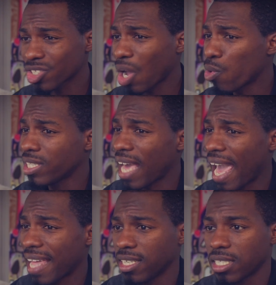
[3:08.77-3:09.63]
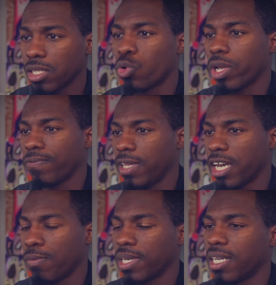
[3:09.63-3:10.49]
So I wanted to add this little quick
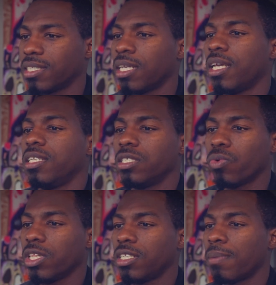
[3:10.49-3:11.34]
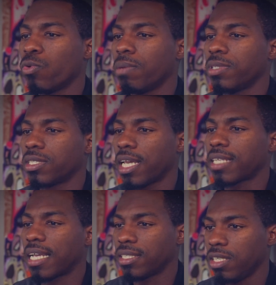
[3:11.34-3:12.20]
video because this is one of the number one
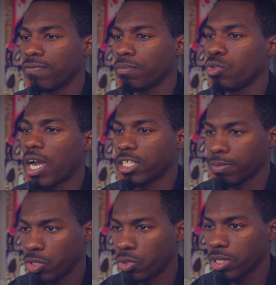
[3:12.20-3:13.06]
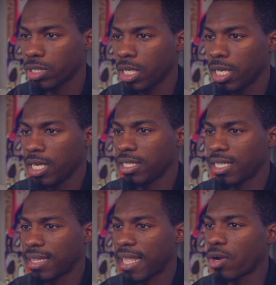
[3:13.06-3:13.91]
mistakes I see from new entrepreneurs is
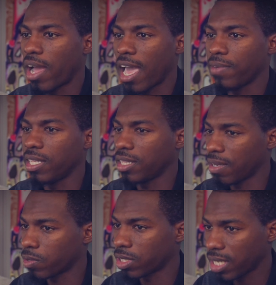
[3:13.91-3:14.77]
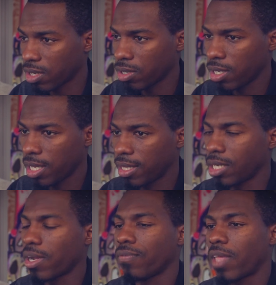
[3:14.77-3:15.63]
that they don't have anything for sale. They
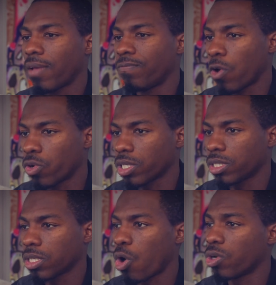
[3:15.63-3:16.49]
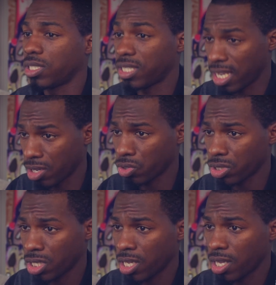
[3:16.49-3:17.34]
don't have that focus on
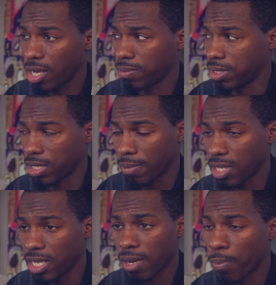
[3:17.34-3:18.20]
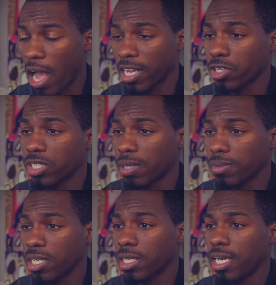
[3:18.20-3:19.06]
sales of something, a product or
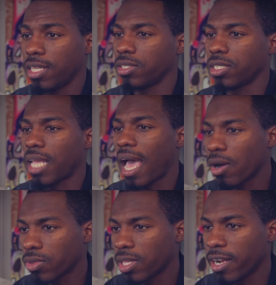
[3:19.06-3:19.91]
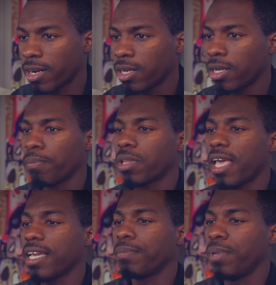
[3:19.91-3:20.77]
something, and they're just out there
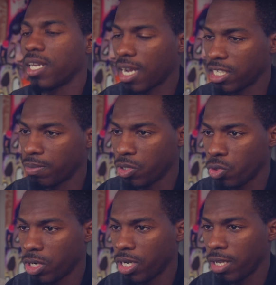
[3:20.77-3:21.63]
playing at being an entrepreneur